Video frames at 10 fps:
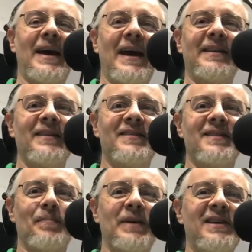And this is
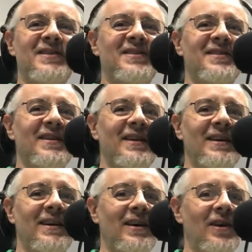a piece
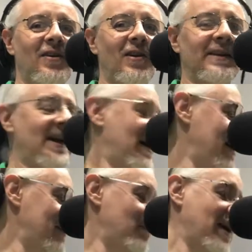called
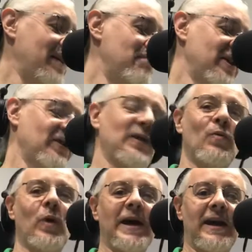On My Merry
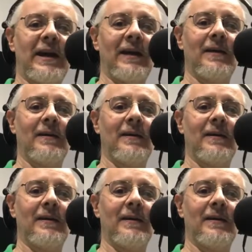Way.